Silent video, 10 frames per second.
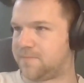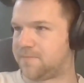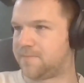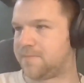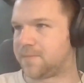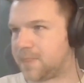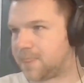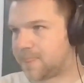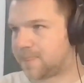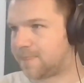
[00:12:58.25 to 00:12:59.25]

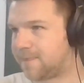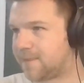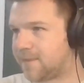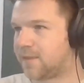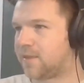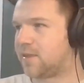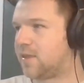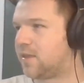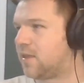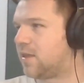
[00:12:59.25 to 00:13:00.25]
Nothing is said.